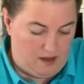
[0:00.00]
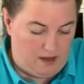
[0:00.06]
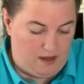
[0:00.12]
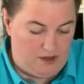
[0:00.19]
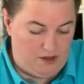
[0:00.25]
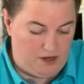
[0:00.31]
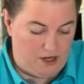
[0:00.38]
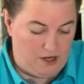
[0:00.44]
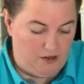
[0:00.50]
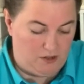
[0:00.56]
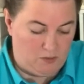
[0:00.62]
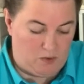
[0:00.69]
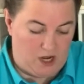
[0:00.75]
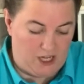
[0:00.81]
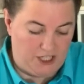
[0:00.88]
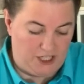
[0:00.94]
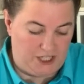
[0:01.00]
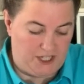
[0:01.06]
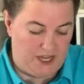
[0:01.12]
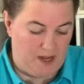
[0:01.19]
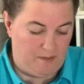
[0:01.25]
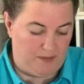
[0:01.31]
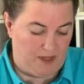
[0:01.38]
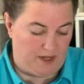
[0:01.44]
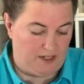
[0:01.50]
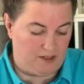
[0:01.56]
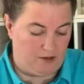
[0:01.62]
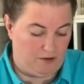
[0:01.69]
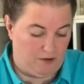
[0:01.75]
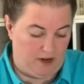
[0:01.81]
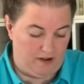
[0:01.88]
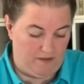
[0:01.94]
You can use washi tape, that is
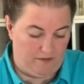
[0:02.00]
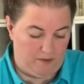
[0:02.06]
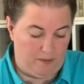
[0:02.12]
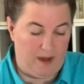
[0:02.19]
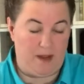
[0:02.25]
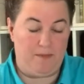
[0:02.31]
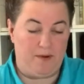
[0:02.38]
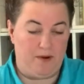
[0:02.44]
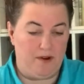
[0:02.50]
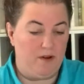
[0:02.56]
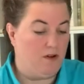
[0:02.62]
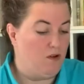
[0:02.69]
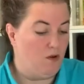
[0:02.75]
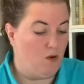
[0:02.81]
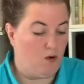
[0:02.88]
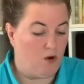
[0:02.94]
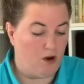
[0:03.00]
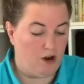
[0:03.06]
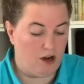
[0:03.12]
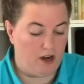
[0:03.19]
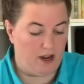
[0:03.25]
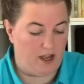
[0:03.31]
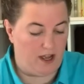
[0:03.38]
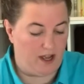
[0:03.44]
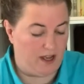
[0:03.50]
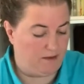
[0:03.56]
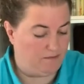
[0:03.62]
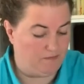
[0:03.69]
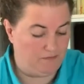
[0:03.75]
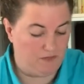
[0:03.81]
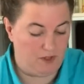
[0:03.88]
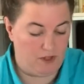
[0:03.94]
great for paper, or
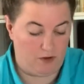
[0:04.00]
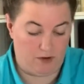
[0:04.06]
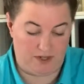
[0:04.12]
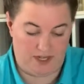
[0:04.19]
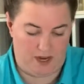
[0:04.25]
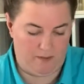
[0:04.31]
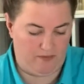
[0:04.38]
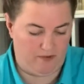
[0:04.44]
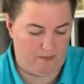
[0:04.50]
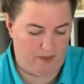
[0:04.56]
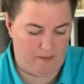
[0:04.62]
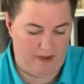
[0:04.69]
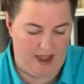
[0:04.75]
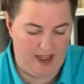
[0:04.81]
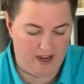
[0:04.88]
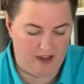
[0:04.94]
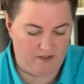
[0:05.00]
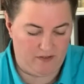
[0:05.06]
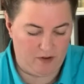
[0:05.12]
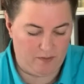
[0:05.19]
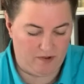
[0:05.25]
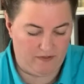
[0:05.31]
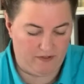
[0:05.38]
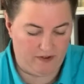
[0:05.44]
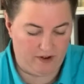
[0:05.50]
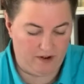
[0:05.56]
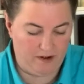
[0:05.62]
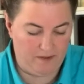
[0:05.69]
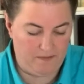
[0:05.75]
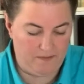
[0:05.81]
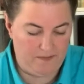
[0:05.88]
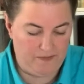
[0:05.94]
you can tape from the back if you
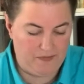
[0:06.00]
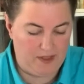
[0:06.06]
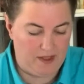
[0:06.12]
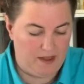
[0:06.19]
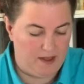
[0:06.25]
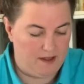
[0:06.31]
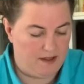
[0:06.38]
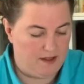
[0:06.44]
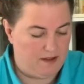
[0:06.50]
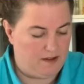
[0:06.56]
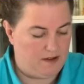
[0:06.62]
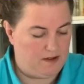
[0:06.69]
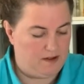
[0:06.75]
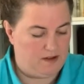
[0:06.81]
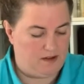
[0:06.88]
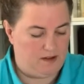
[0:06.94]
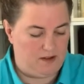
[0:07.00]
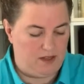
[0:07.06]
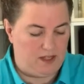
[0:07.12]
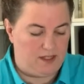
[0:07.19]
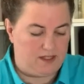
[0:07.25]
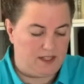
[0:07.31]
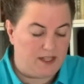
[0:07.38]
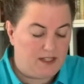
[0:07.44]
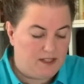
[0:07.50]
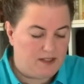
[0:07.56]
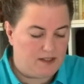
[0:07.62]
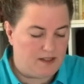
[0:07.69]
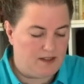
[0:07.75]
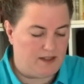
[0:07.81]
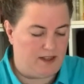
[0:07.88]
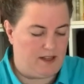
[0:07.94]
prefer.
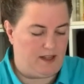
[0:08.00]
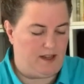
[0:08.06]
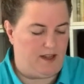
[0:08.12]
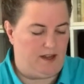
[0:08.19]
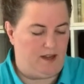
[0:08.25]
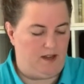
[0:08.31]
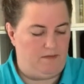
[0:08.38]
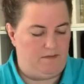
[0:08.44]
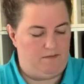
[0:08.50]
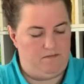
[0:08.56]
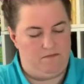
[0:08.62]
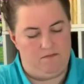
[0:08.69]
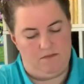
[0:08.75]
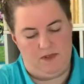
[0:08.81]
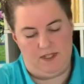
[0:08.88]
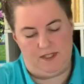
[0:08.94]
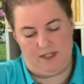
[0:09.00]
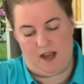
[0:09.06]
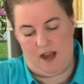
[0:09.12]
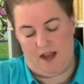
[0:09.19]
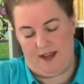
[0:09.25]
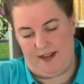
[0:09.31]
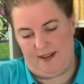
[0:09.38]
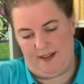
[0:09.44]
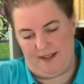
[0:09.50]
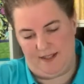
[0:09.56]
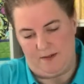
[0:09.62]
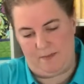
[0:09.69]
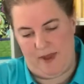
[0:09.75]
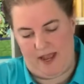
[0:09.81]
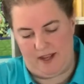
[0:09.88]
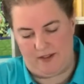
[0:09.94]
Since the design
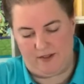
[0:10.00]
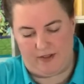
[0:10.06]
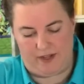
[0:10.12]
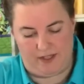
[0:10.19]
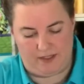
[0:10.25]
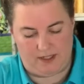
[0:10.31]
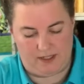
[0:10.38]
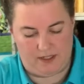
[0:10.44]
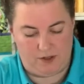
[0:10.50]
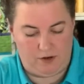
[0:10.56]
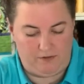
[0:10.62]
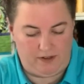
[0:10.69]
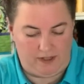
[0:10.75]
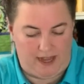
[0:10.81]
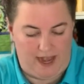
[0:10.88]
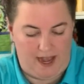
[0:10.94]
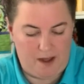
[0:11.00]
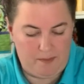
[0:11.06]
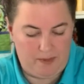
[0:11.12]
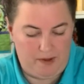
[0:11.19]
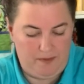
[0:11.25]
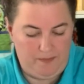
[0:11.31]
is made so that it doesn't overlap,